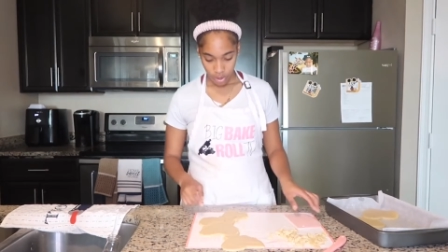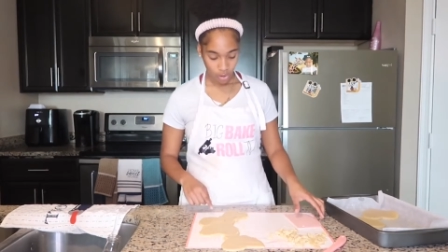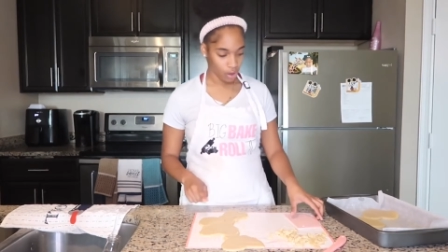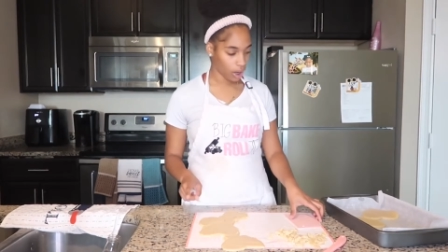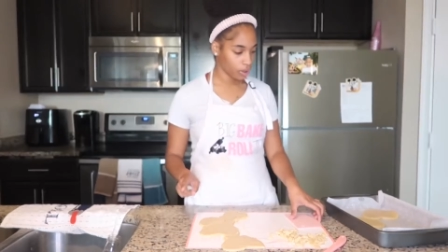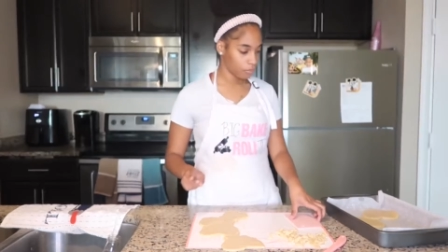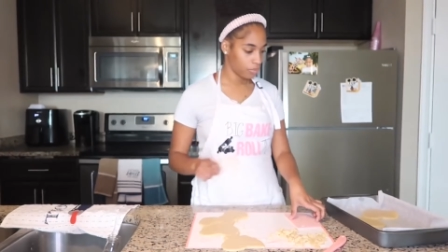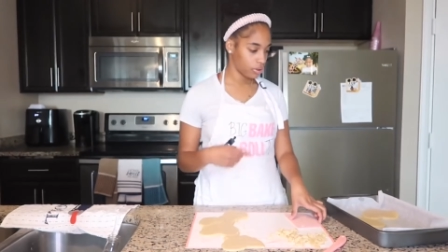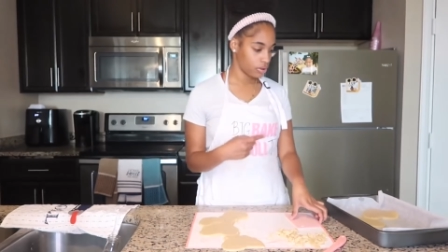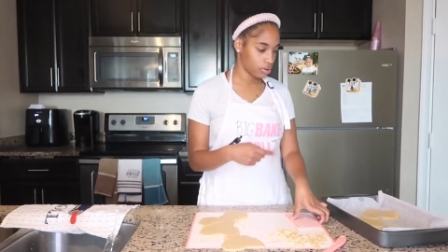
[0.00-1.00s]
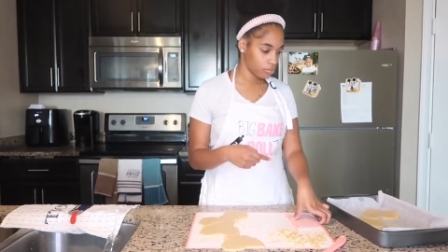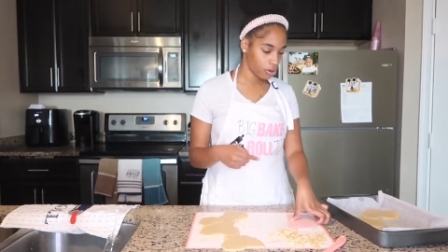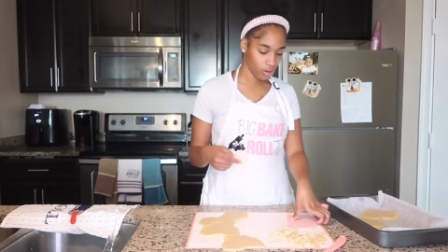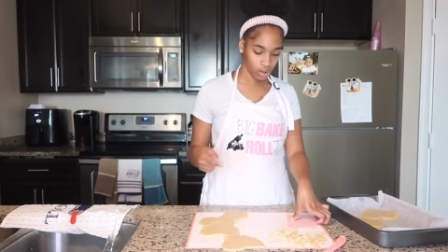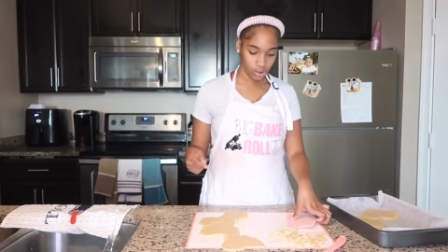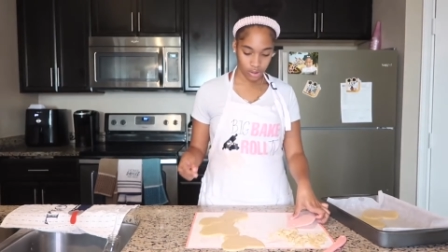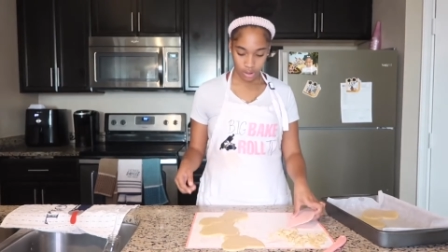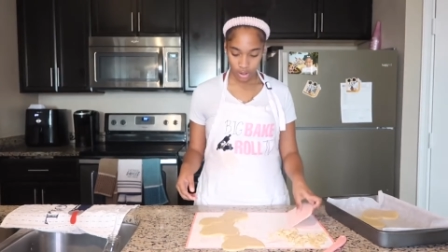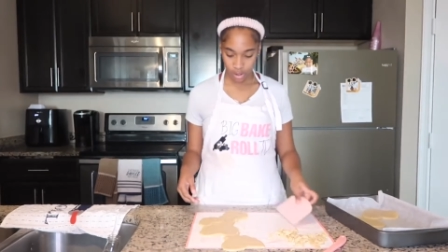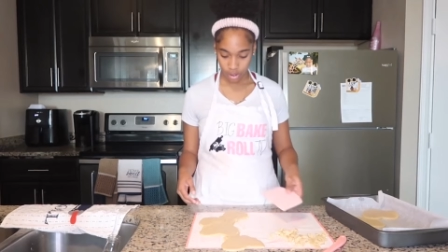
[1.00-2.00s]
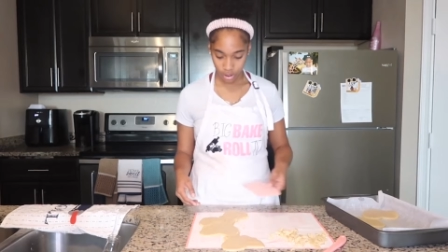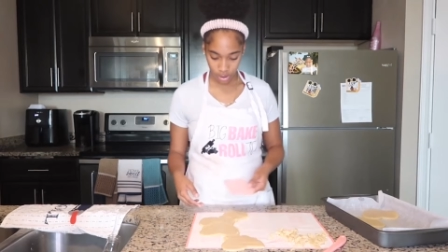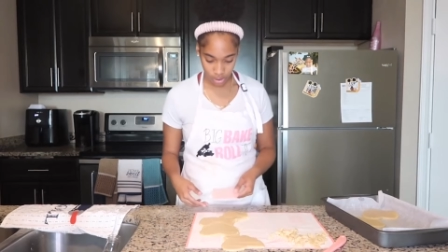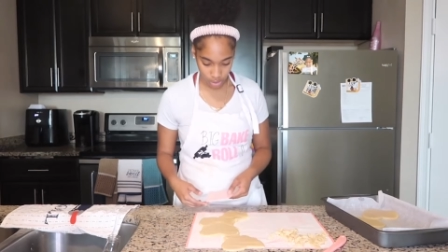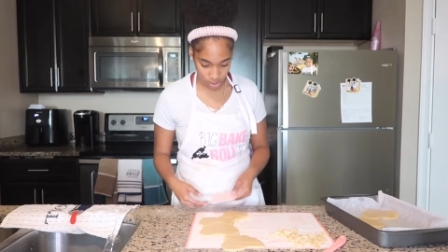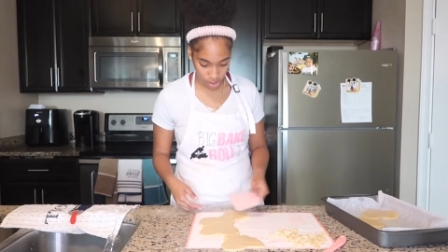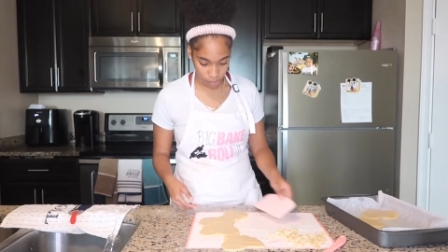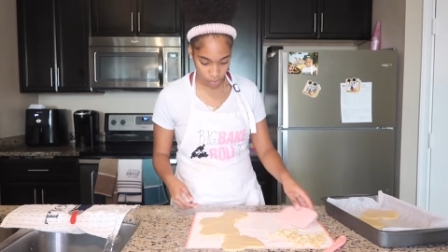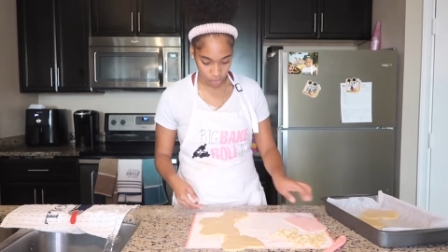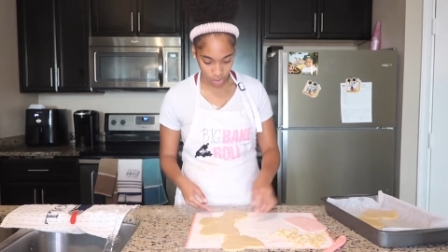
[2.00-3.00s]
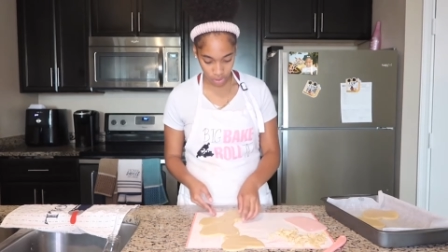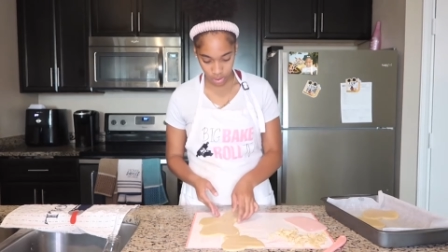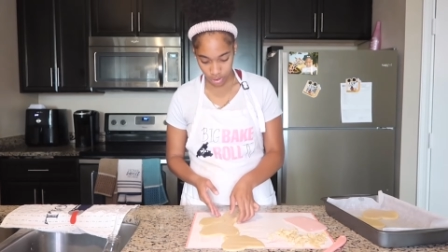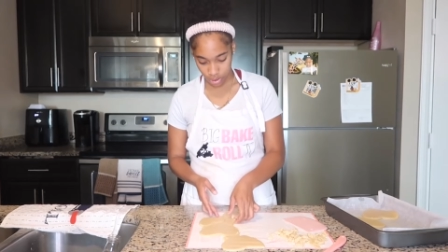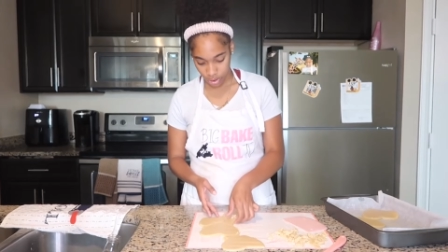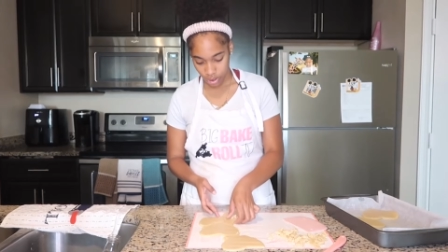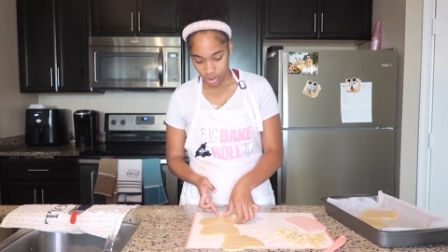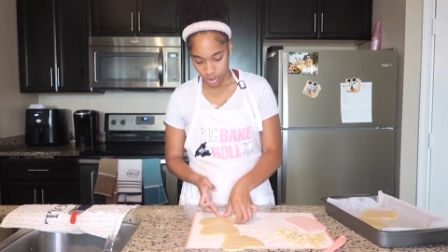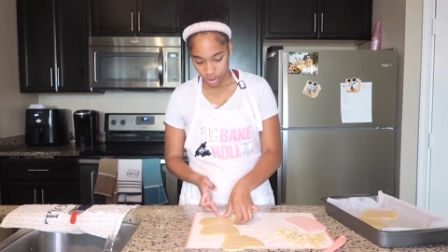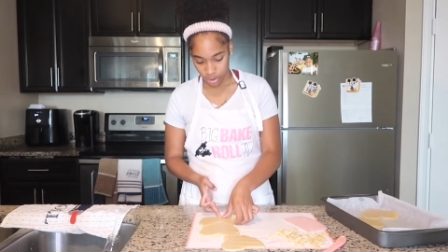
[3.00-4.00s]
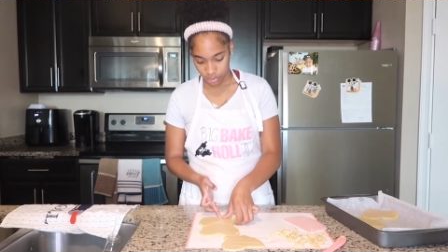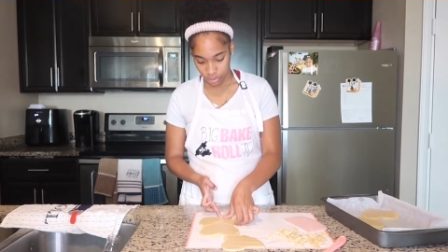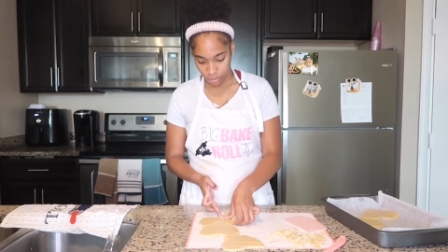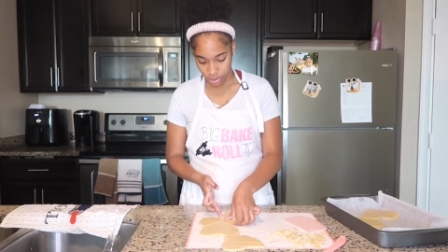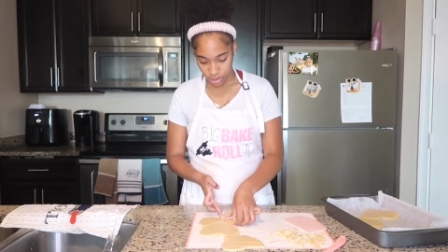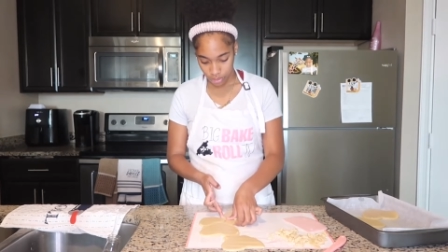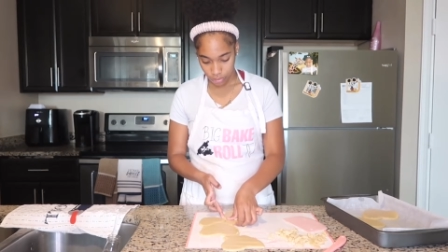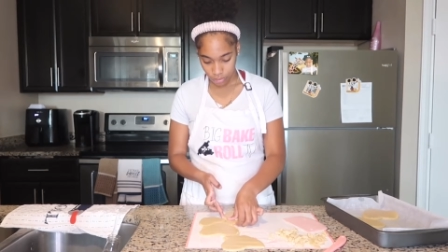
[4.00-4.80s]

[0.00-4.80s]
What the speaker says: Or I can put the small hearts in there and then just take them out early. That's what I'm gonna do.